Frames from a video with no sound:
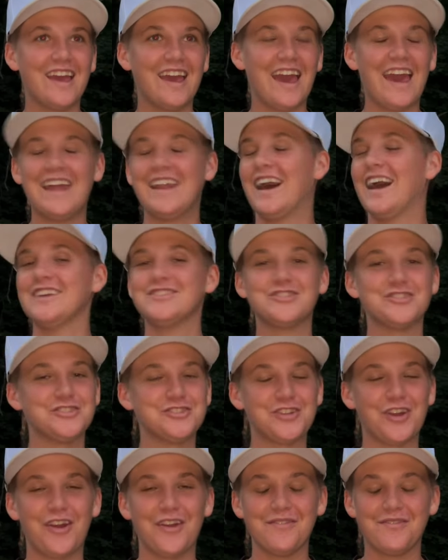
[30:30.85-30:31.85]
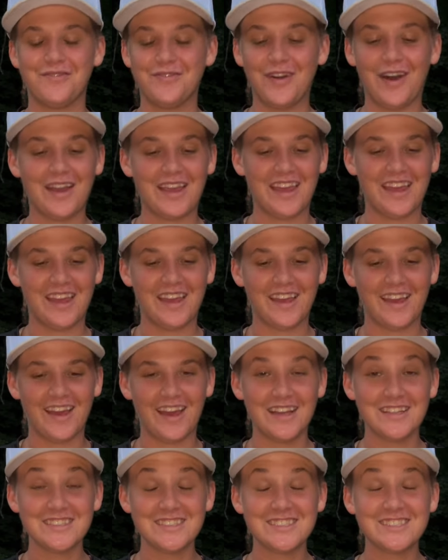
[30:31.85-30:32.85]
and I just start fucking
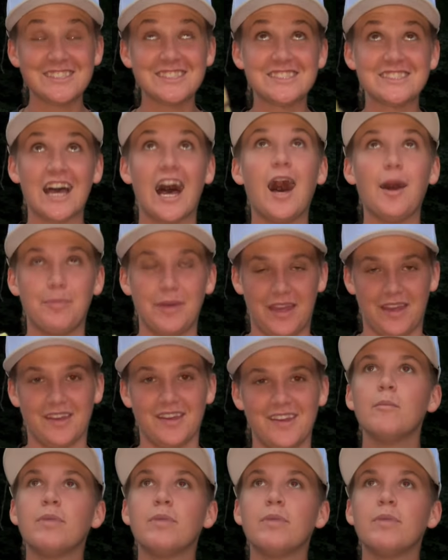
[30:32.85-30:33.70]
sobbing.